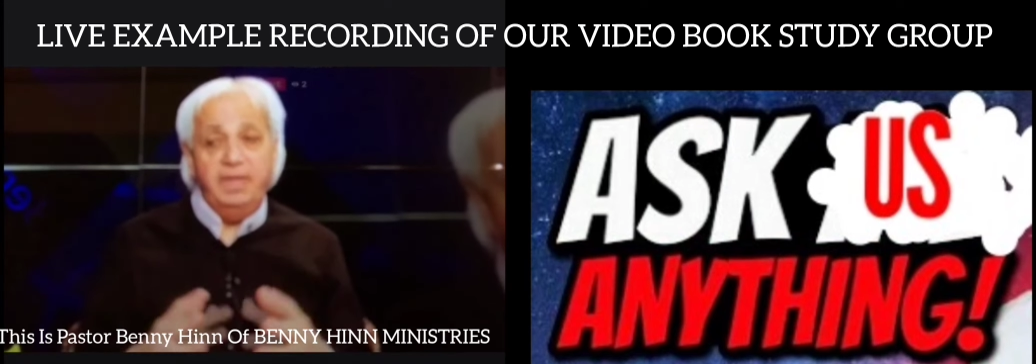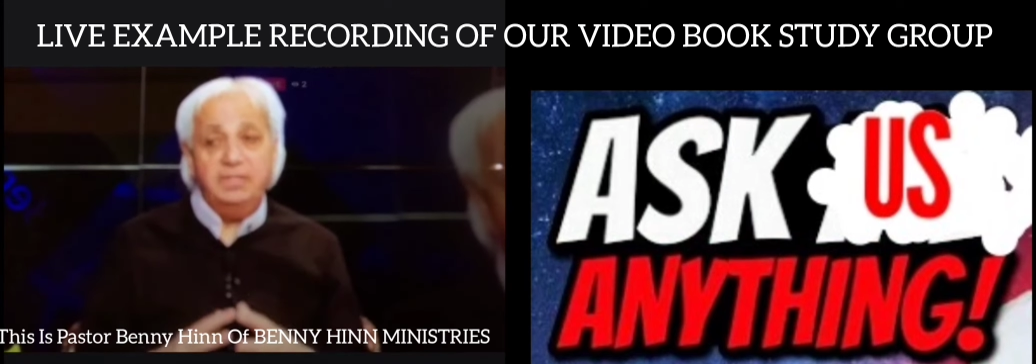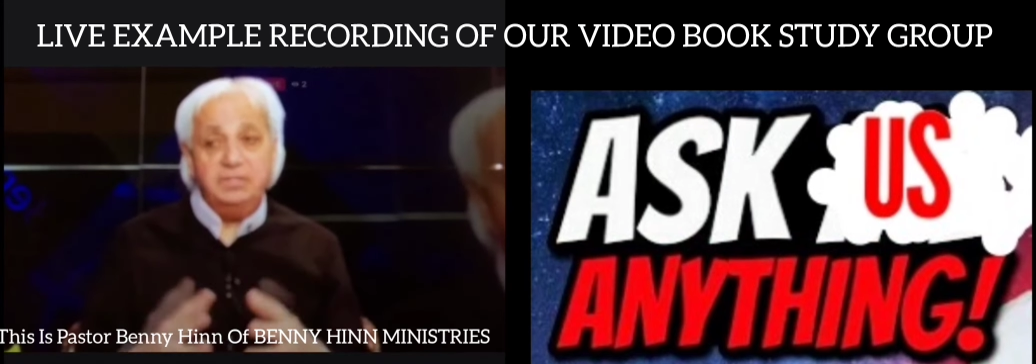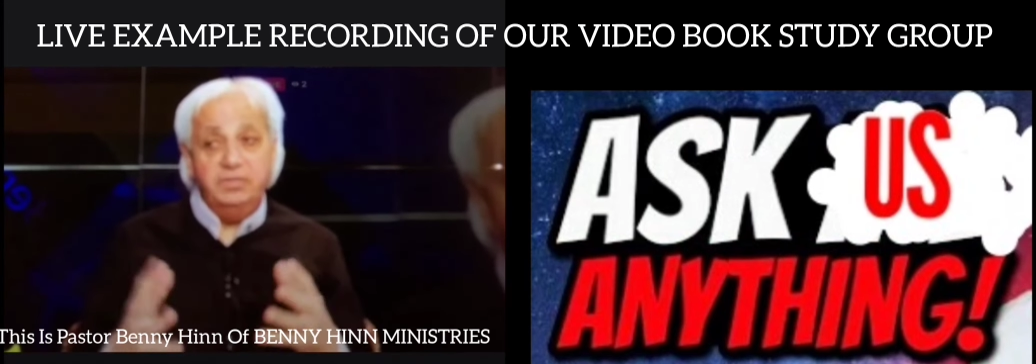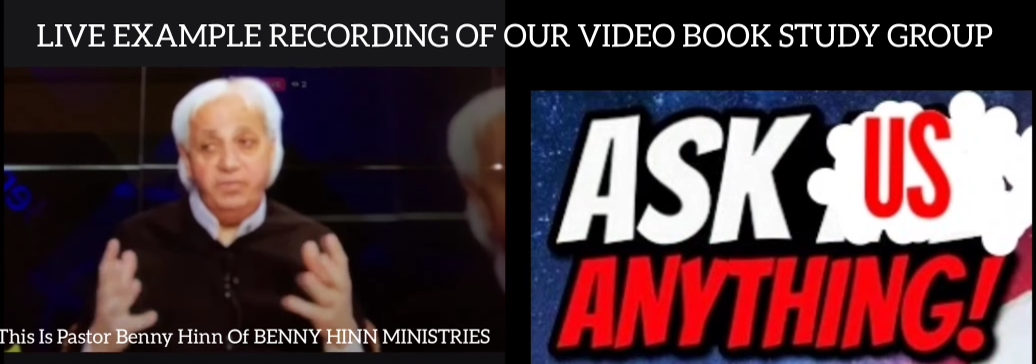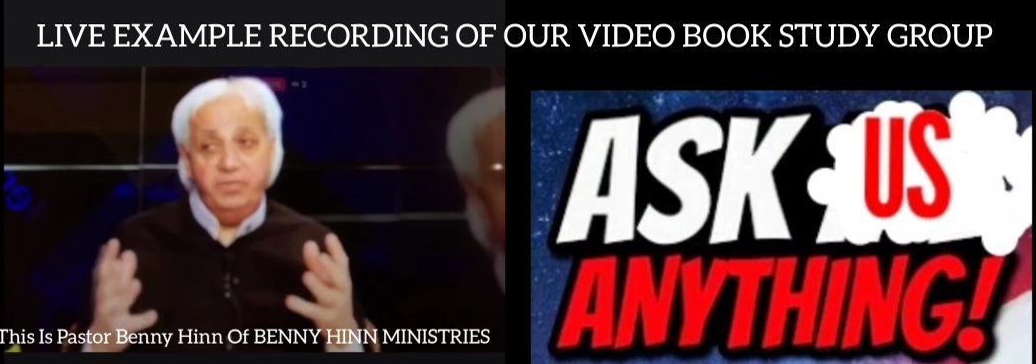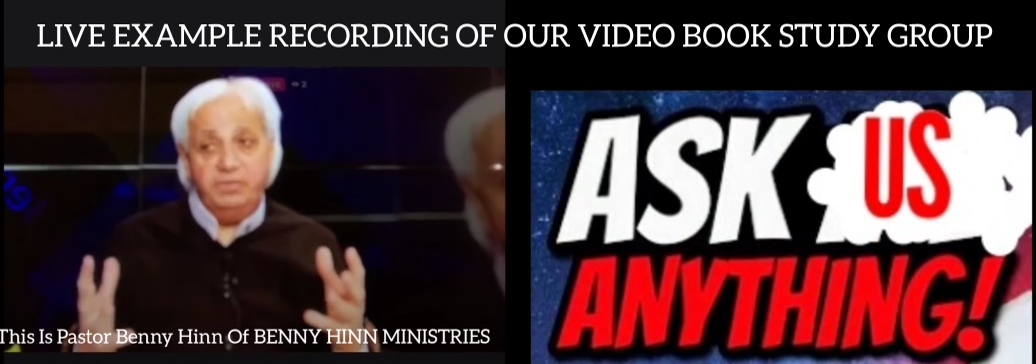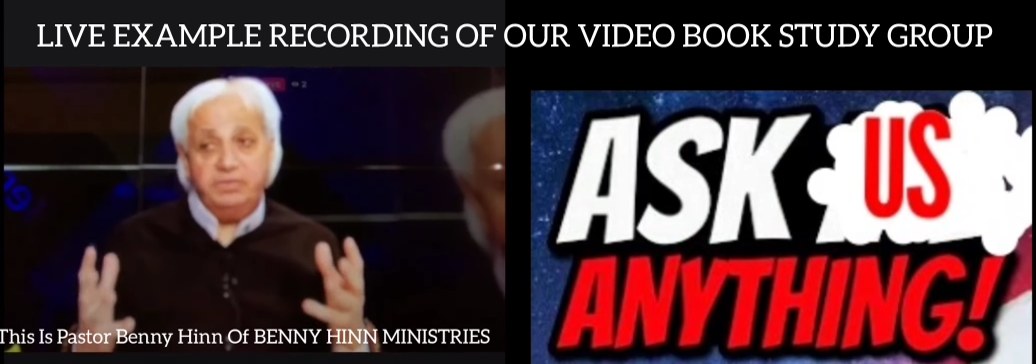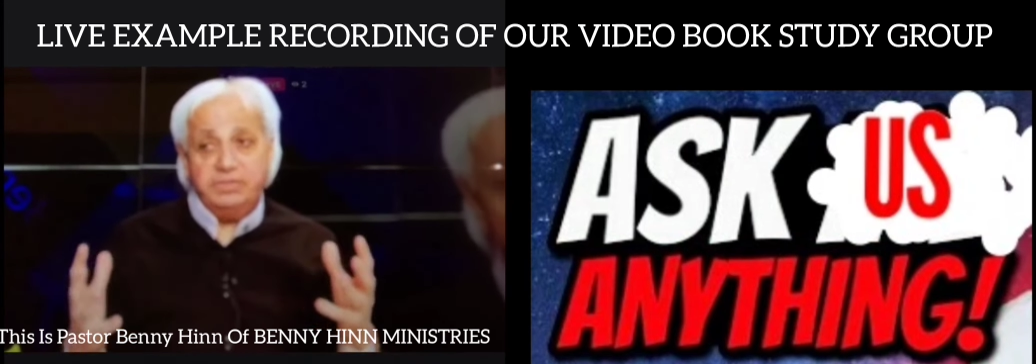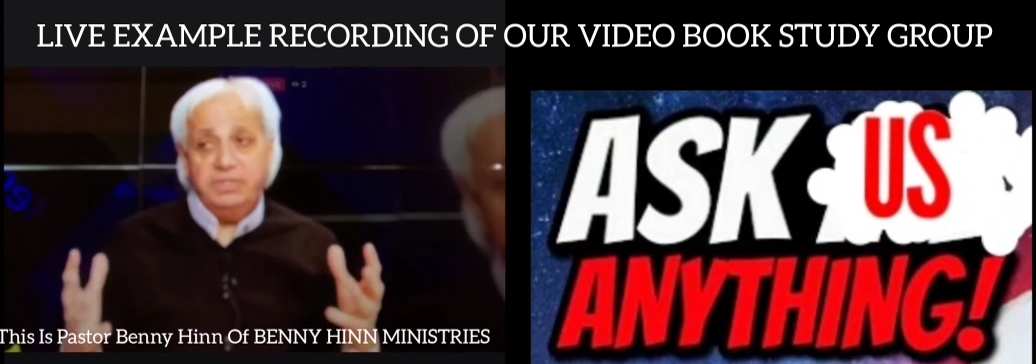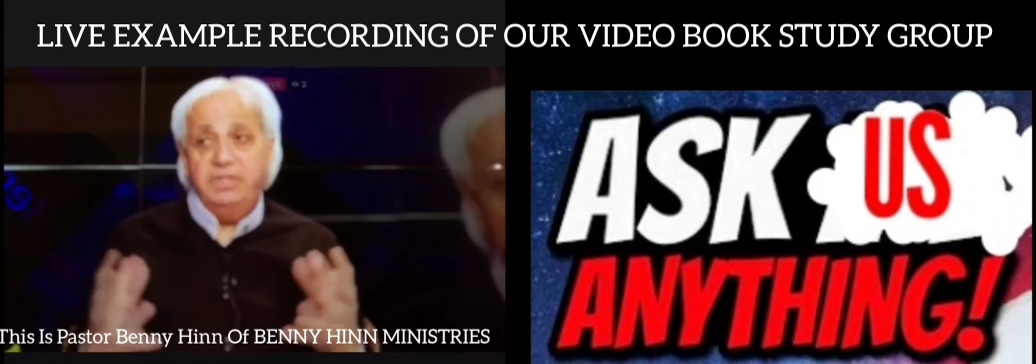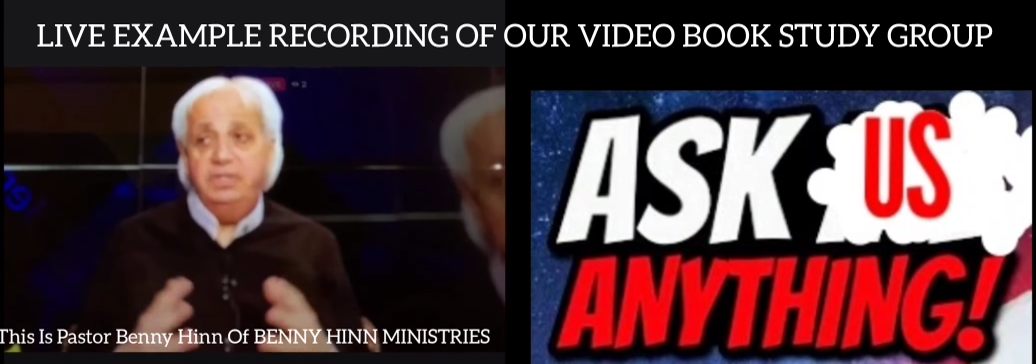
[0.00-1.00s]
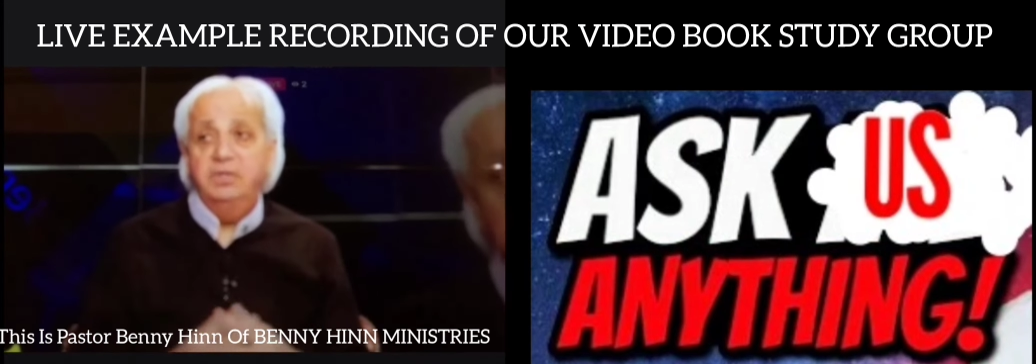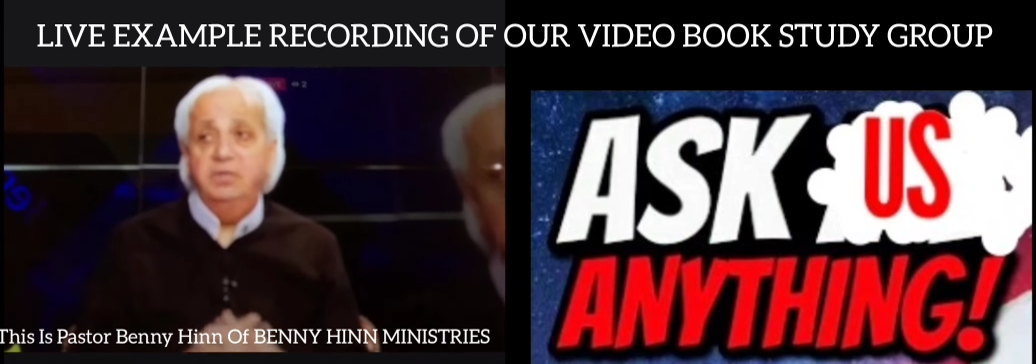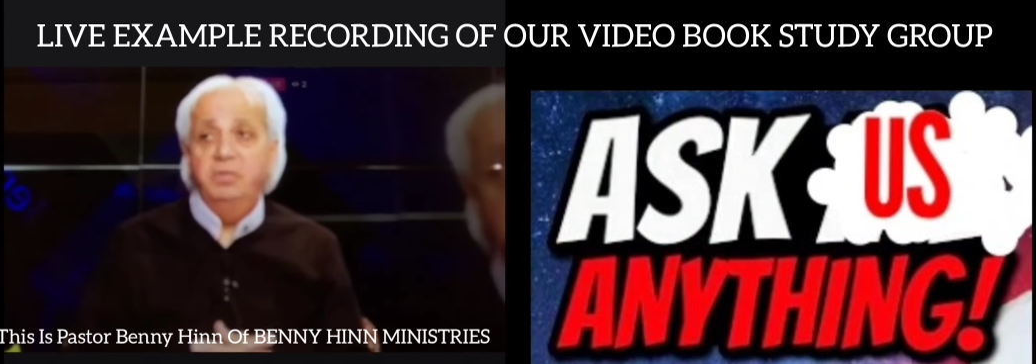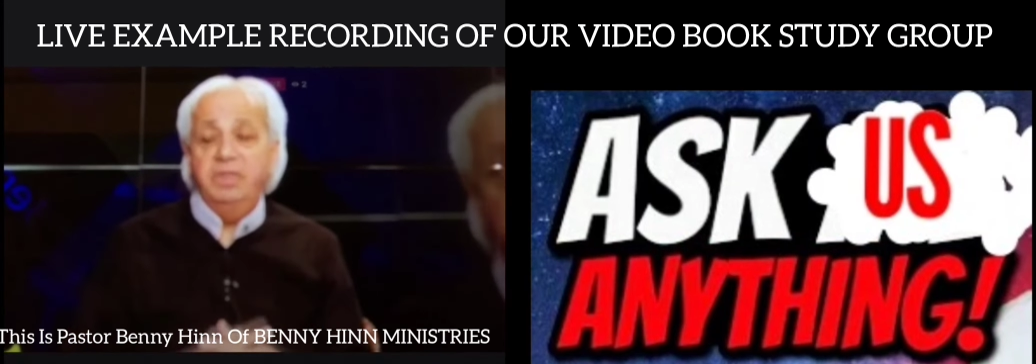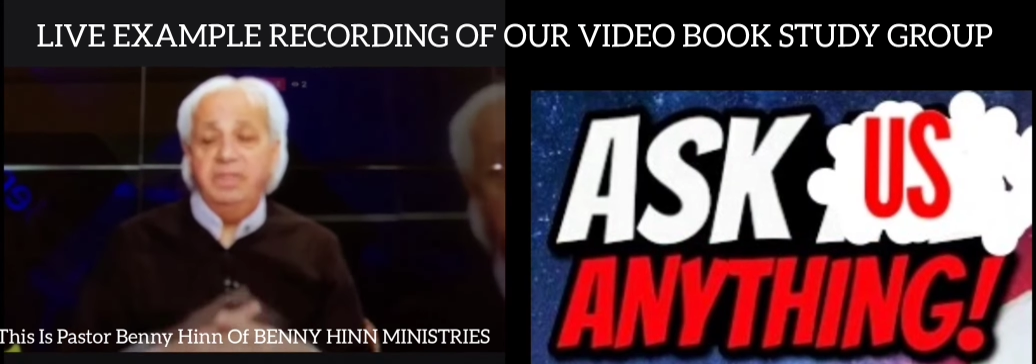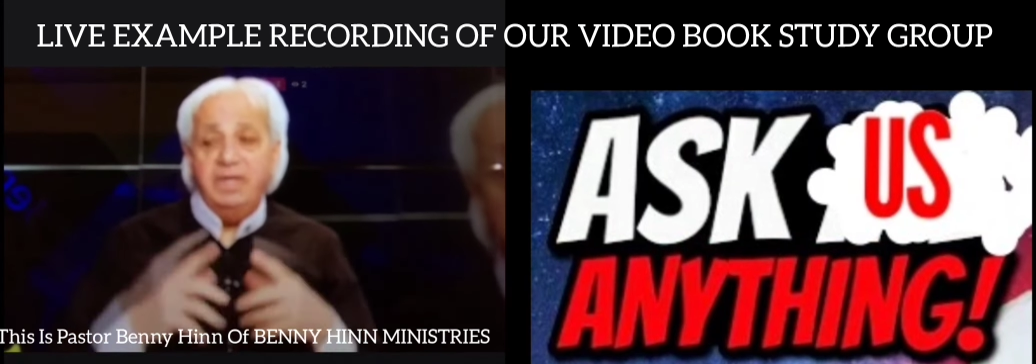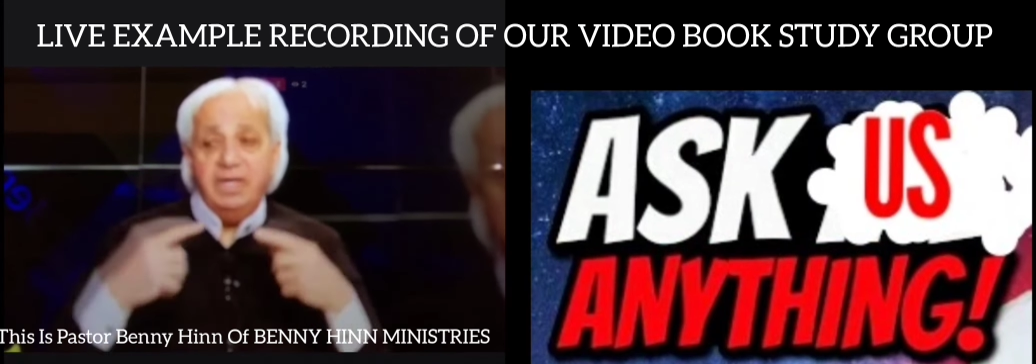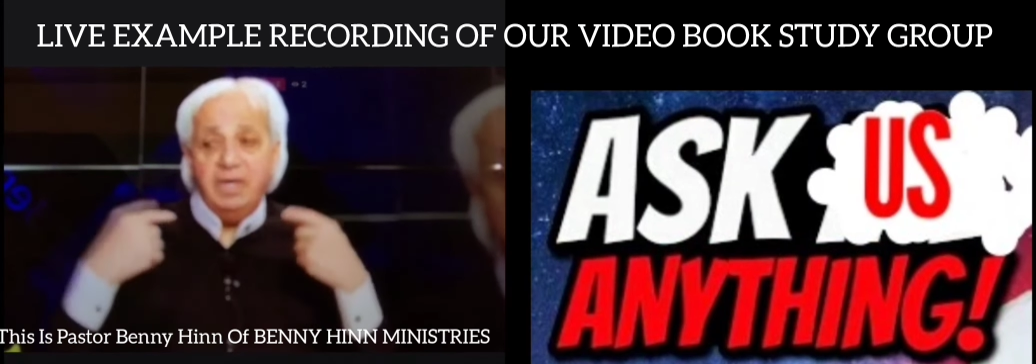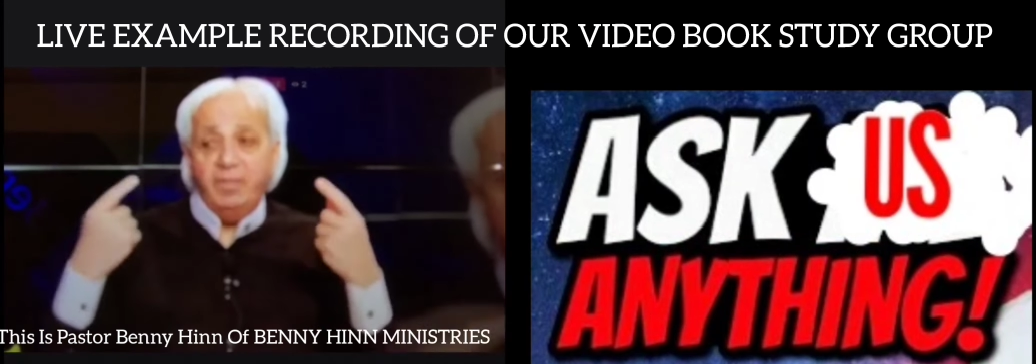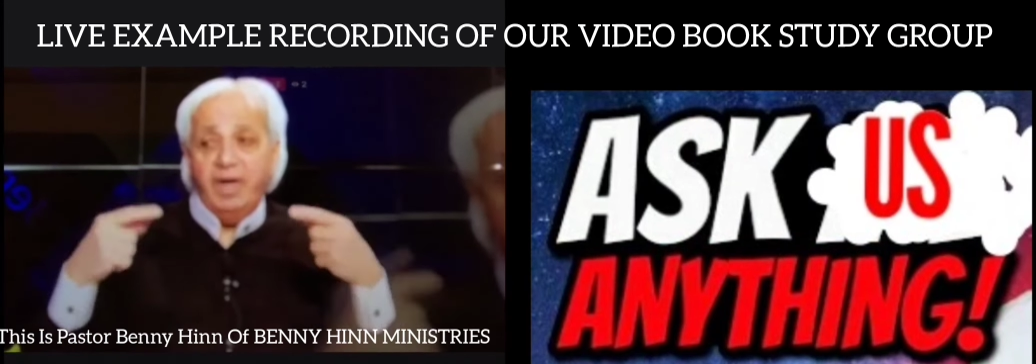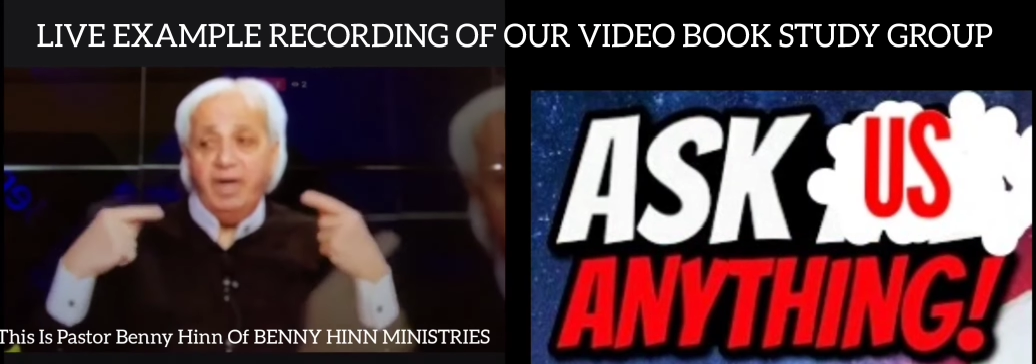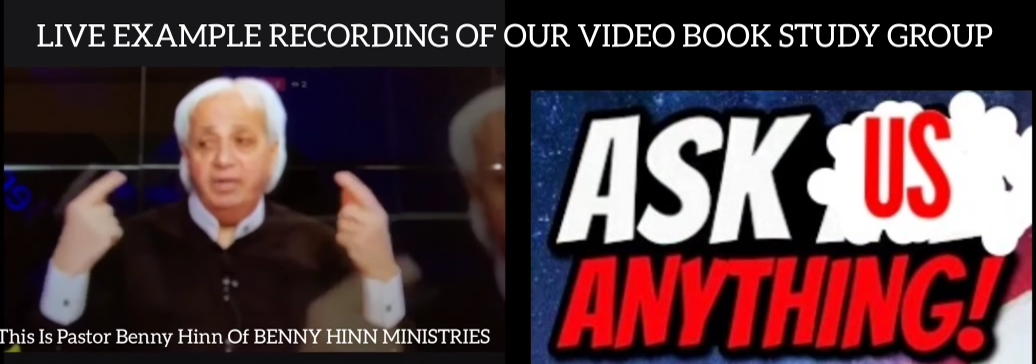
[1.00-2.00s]
That's the first thing we think
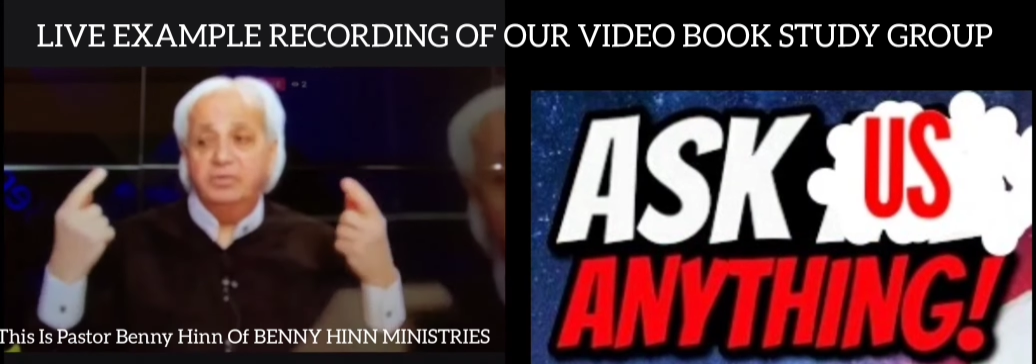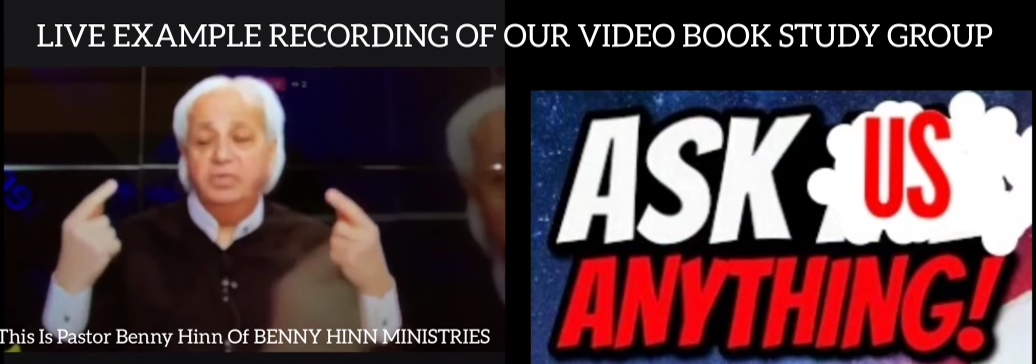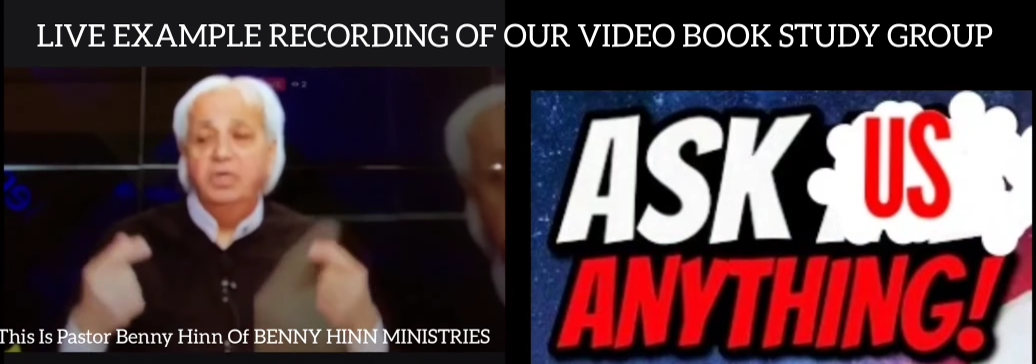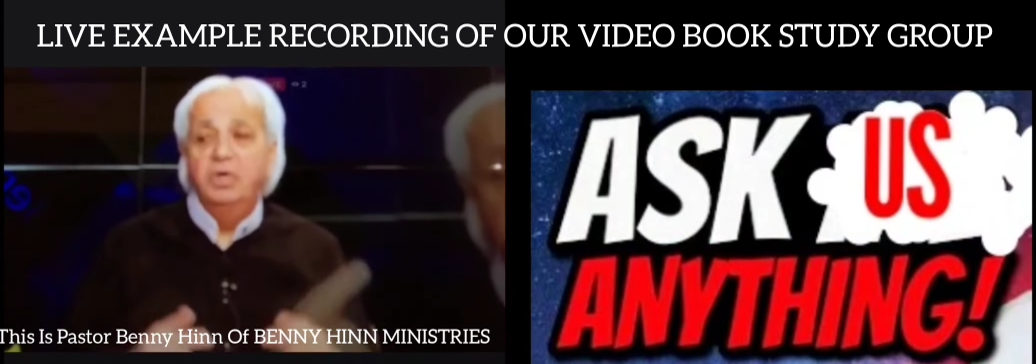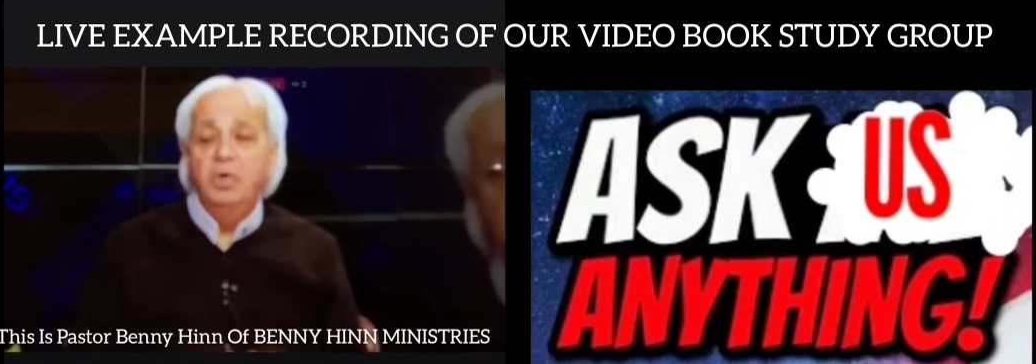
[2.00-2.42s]
about